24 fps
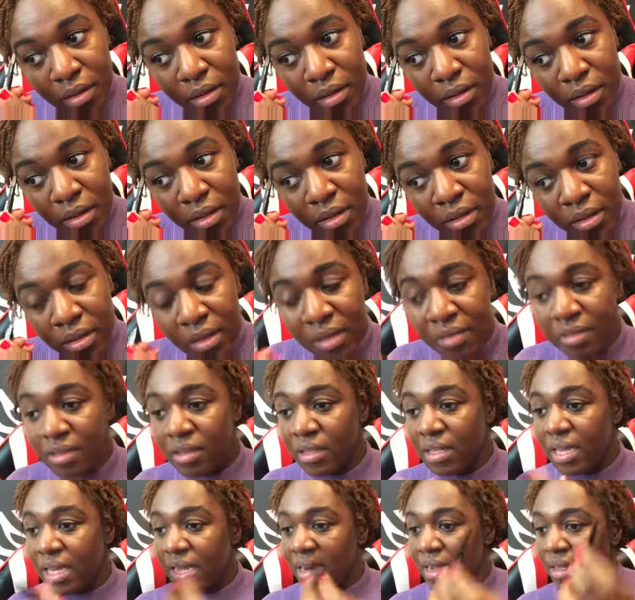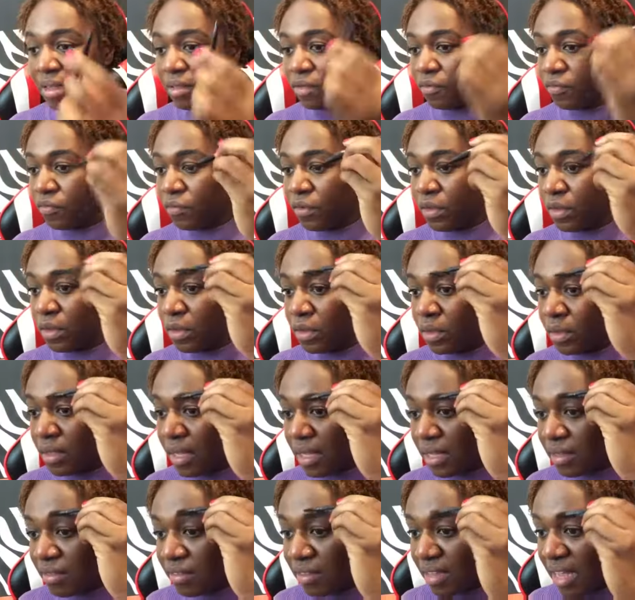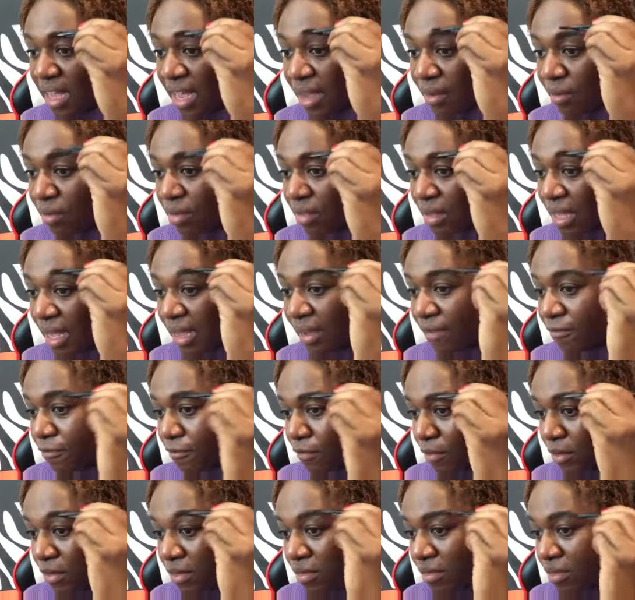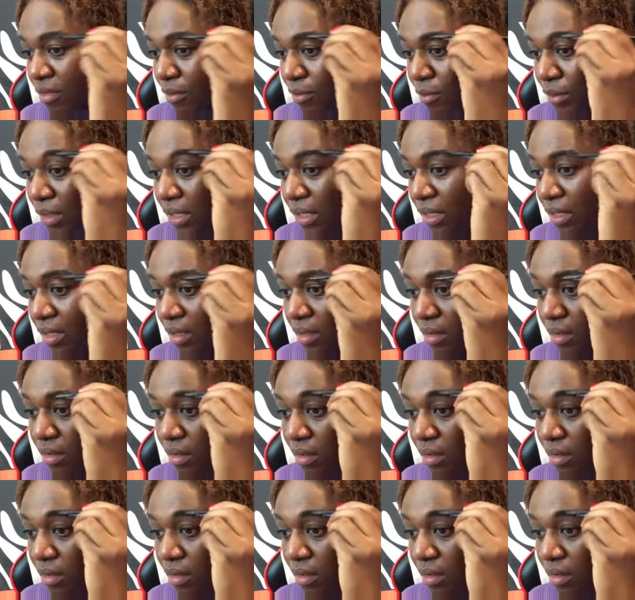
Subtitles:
it doesn't get as filled as I would like for it to be.